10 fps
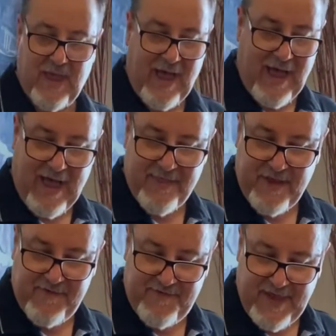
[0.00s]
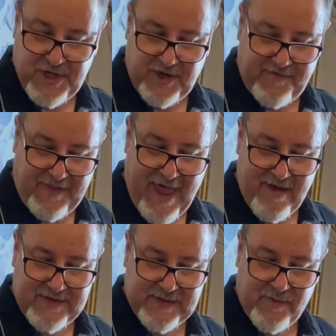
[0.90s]
other feature
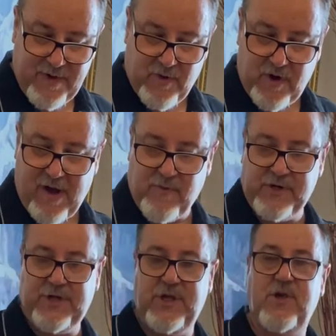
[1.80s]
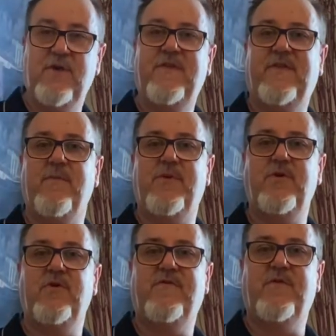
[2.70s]
flowers that I want to use, the
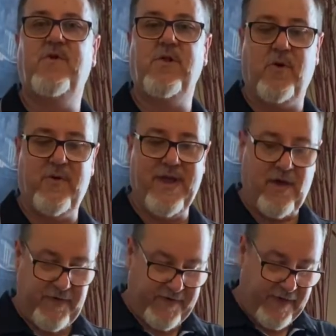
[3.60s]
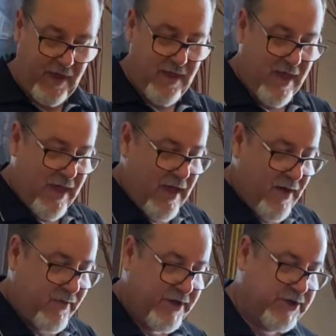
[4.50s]
beautiful Gloriosa,
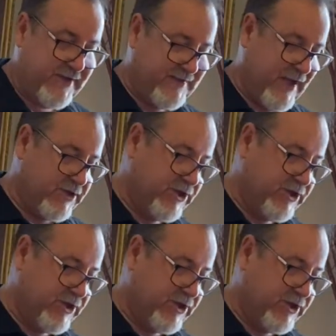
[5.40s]
which are such a